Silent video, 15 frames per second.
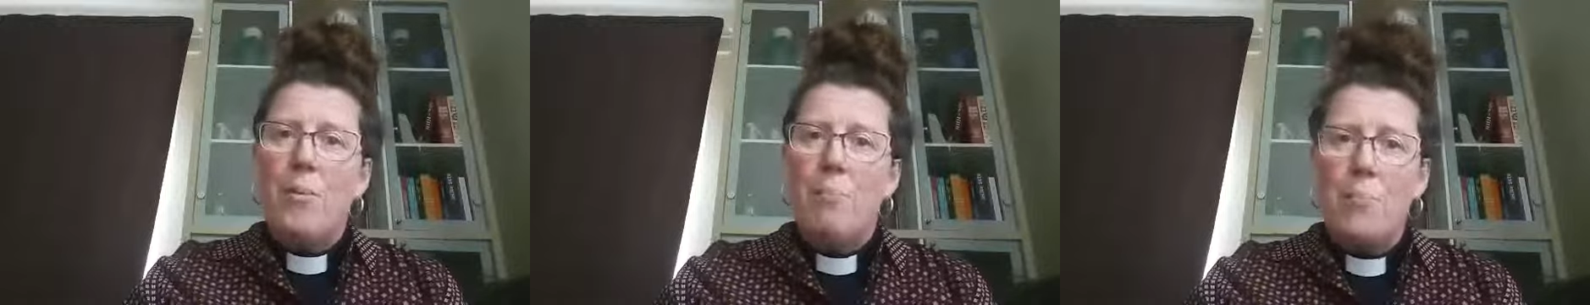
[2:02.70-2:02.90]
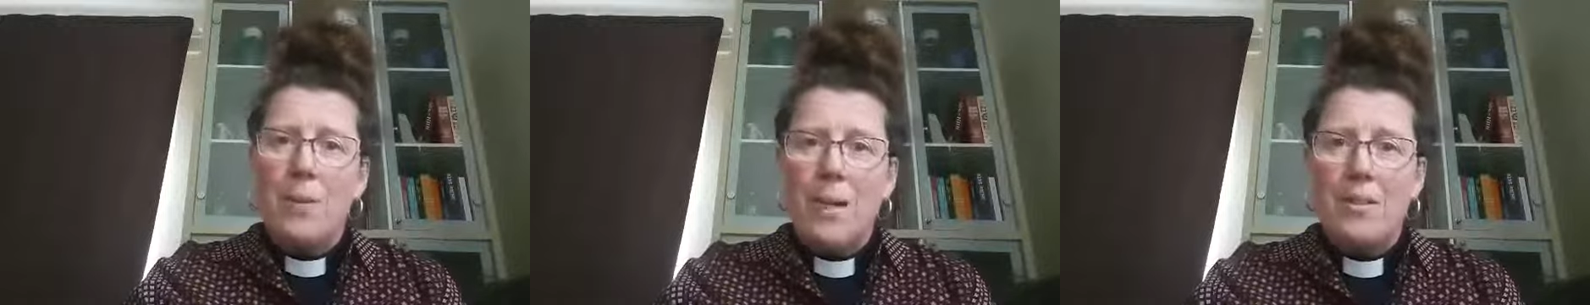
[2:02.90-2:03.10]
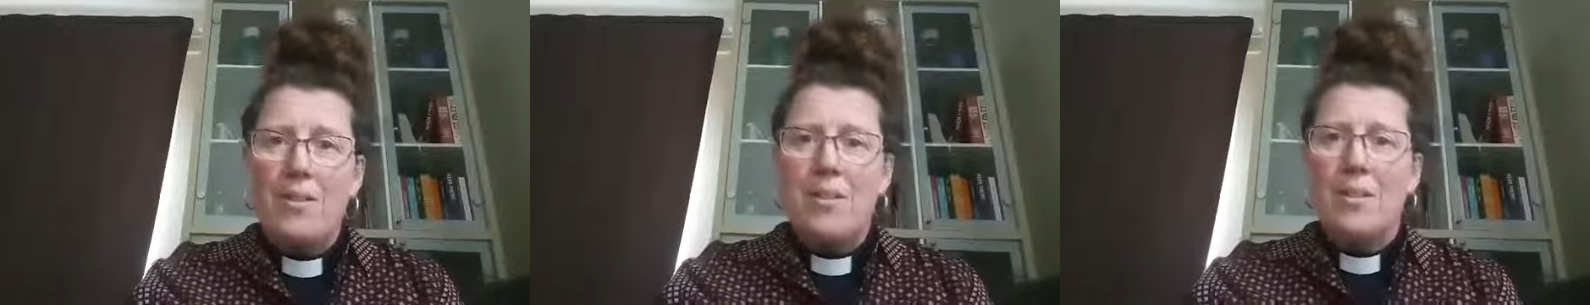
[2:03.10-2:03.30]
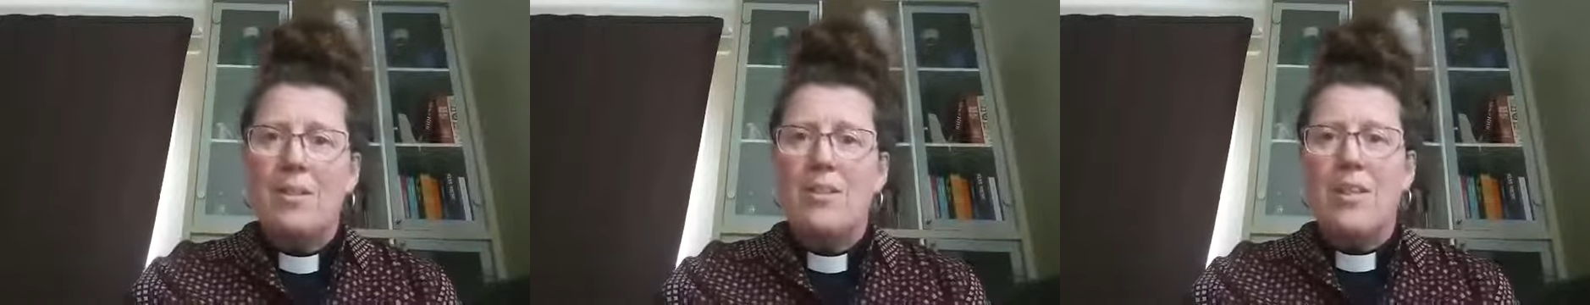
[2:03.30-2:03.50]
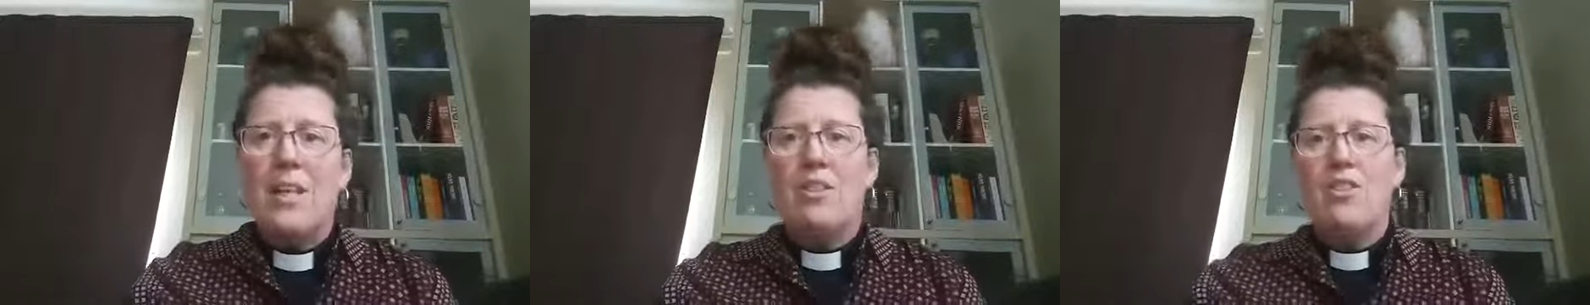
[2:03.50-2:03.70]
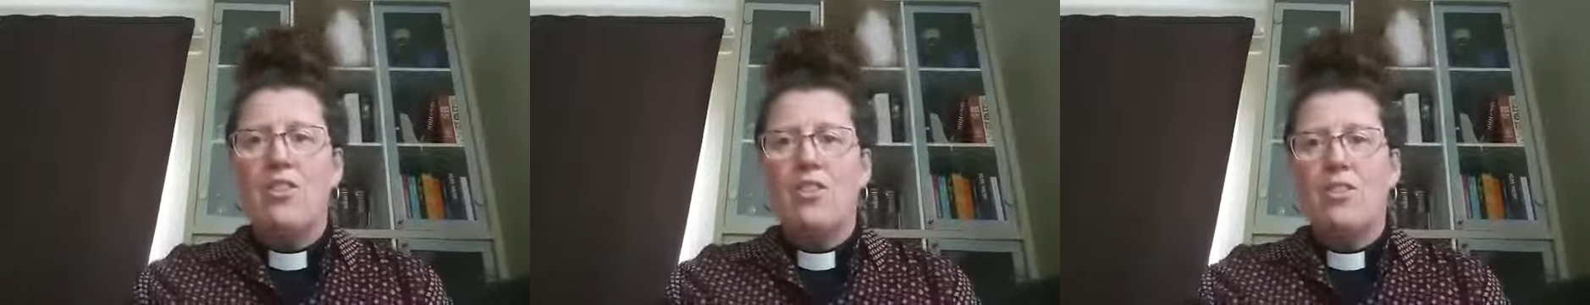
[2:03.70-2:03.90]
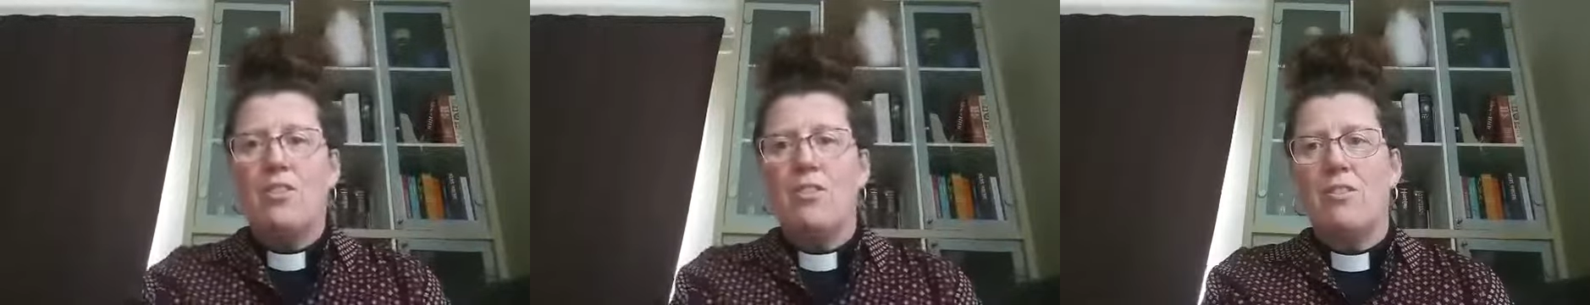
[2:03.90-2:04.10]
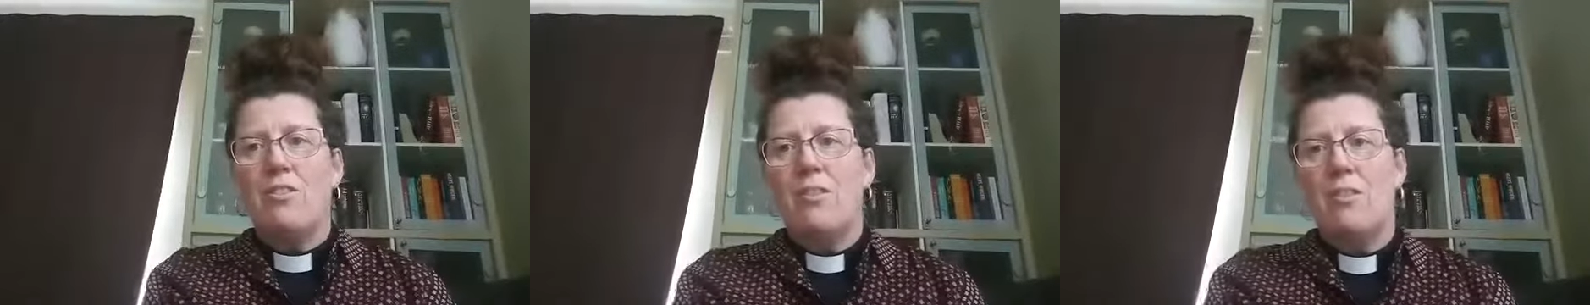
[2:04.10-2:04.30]
best
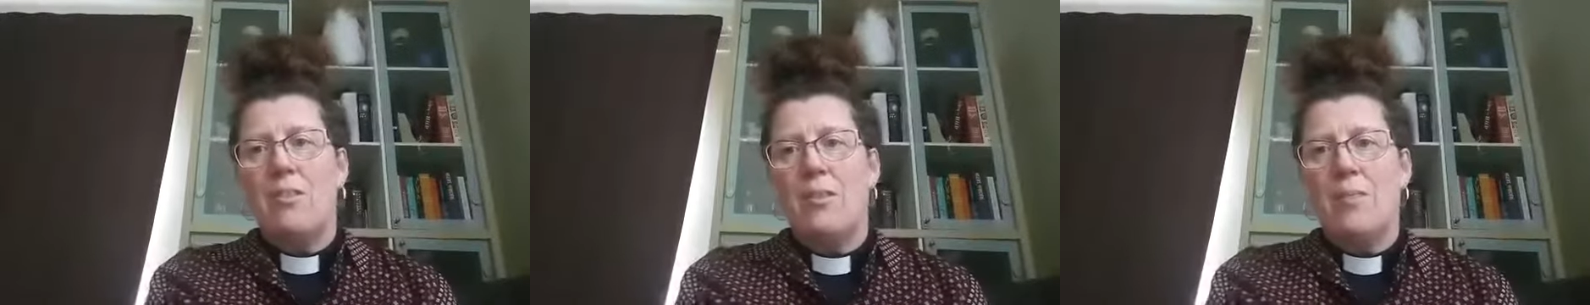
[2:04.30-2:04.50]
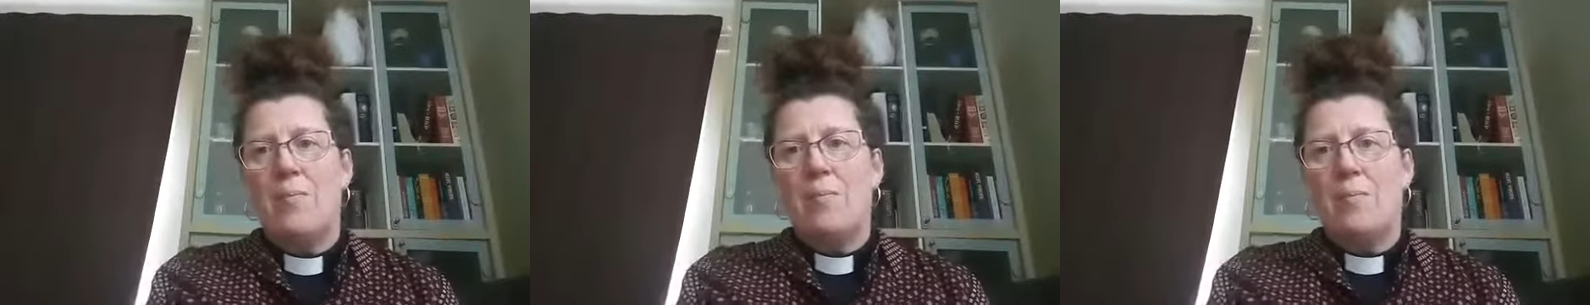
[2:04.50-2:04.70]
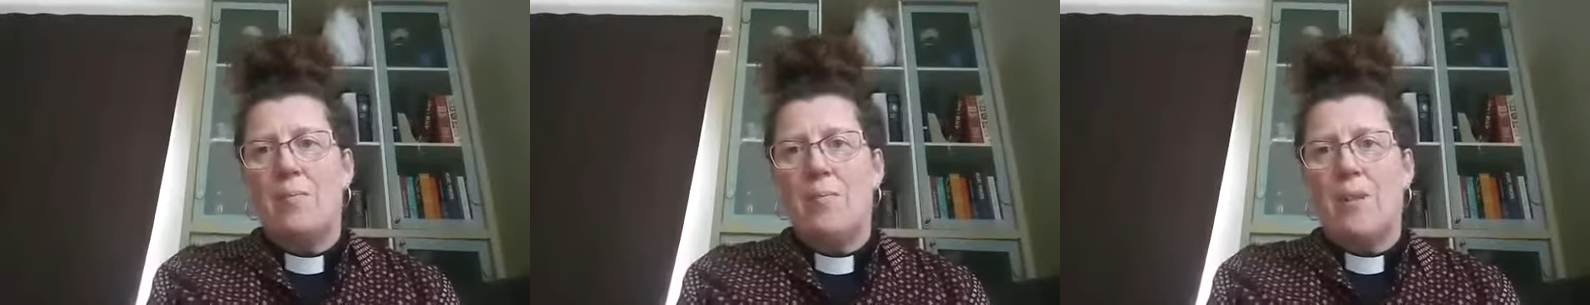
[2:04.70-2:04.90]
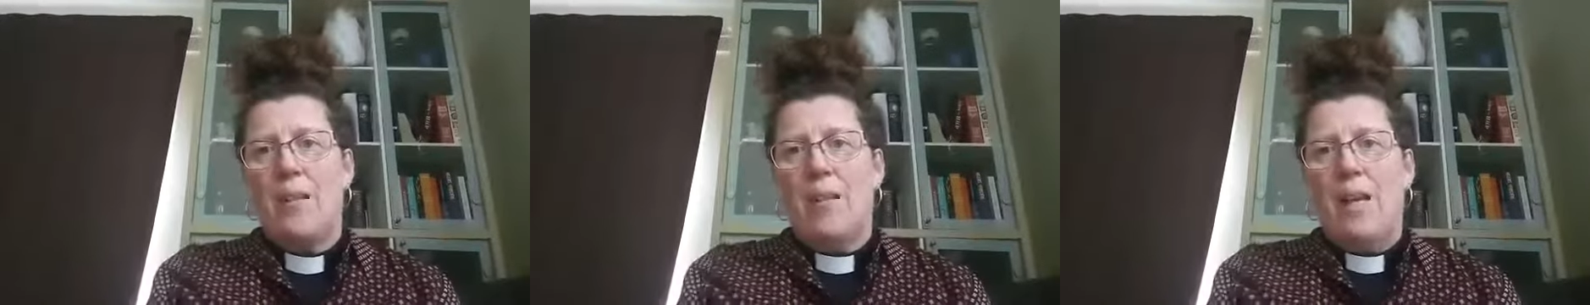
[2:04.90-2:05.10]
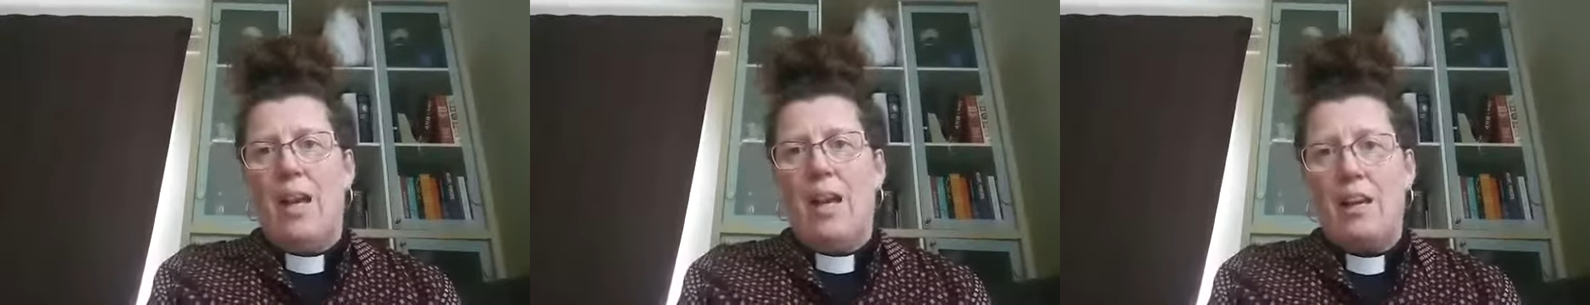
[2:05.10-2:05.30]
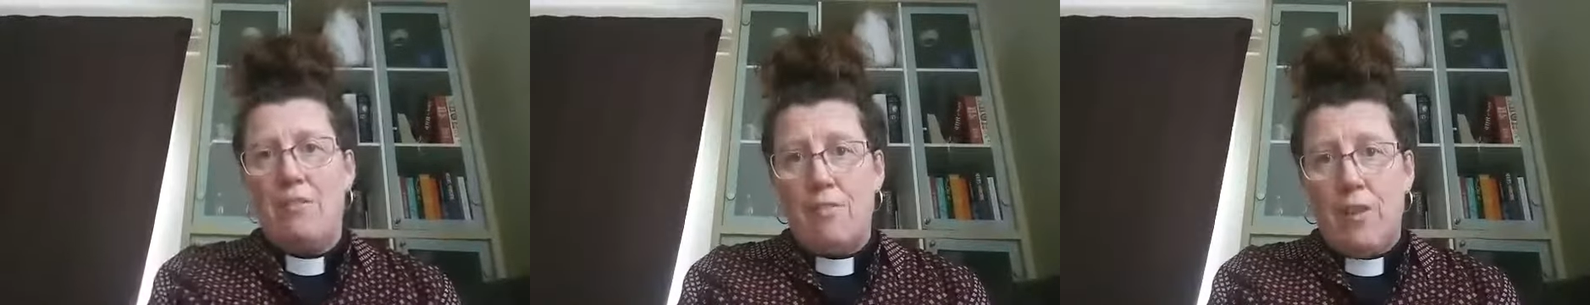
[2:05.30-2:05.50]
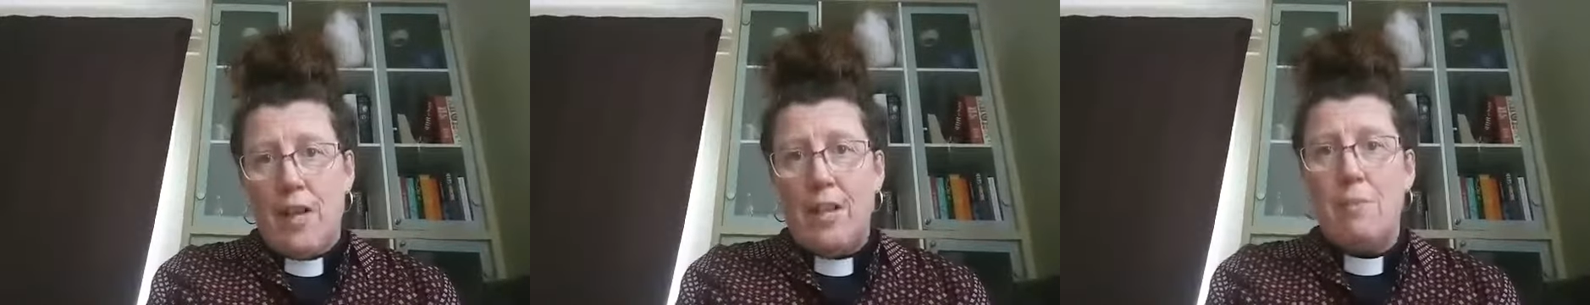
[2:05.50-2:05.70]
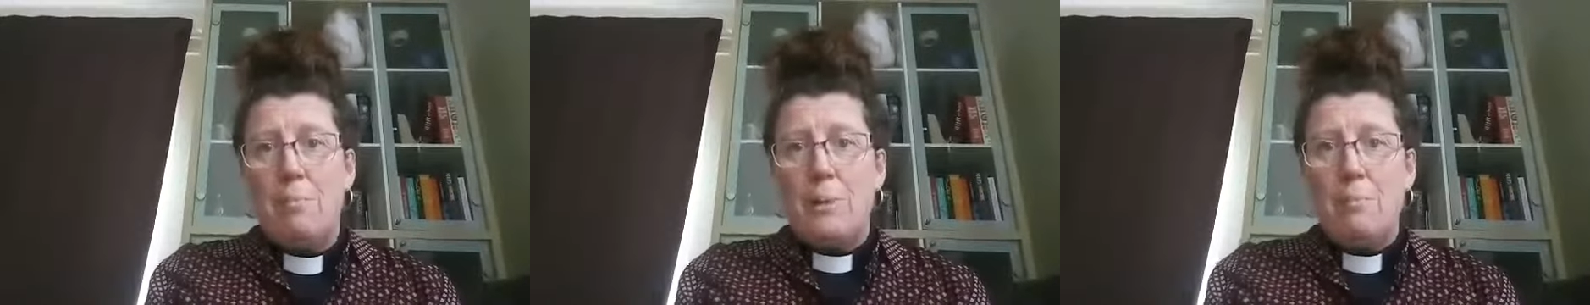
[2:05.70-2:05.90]
intentions. And if I
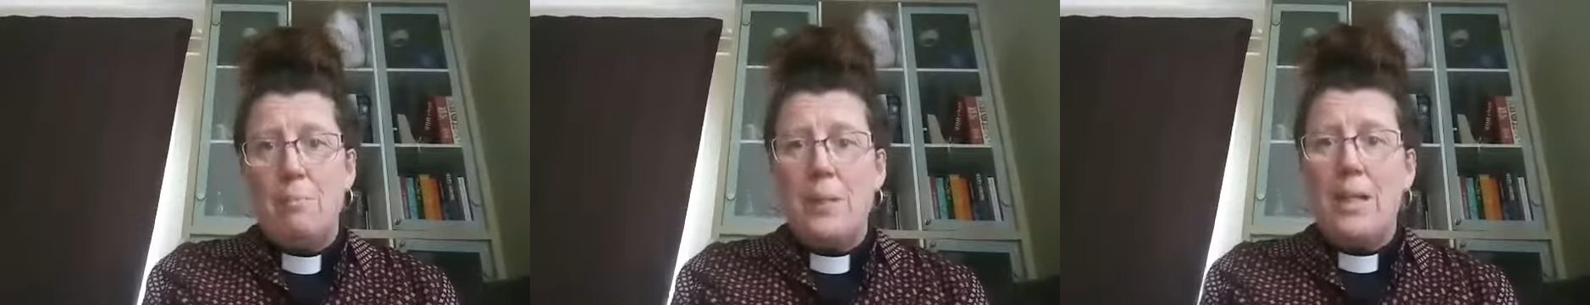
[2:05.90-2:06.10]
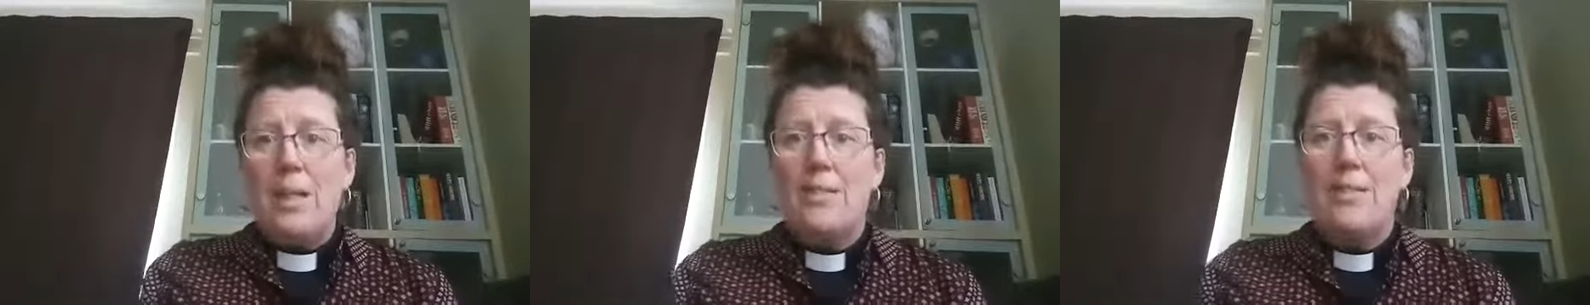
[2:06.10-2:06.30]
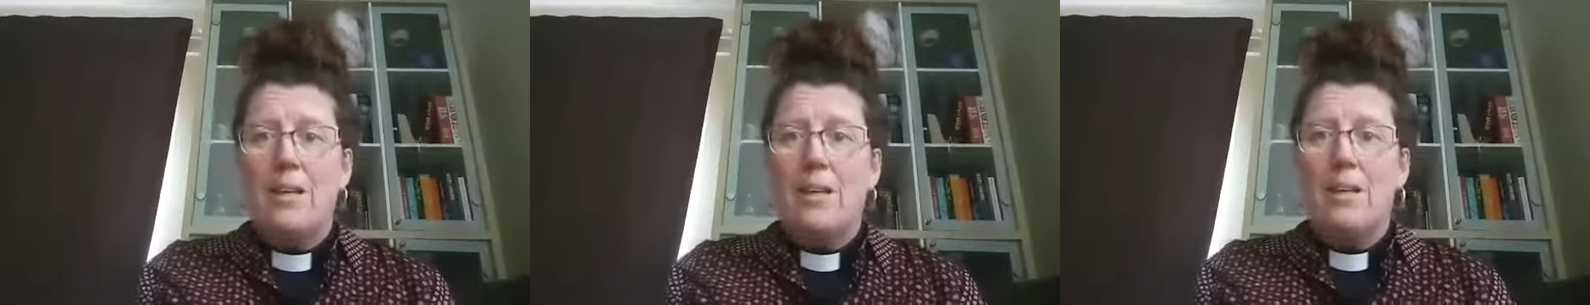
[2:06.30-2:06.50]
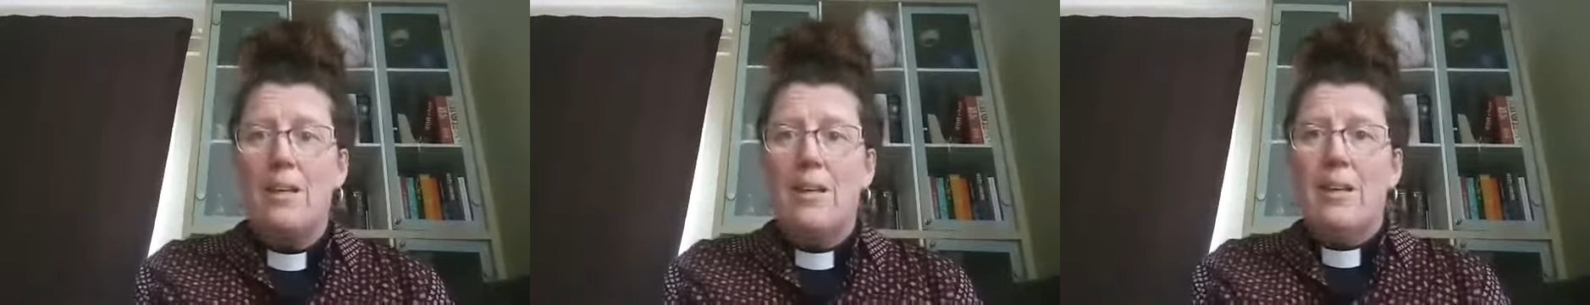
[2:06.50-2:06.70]
had been Peter,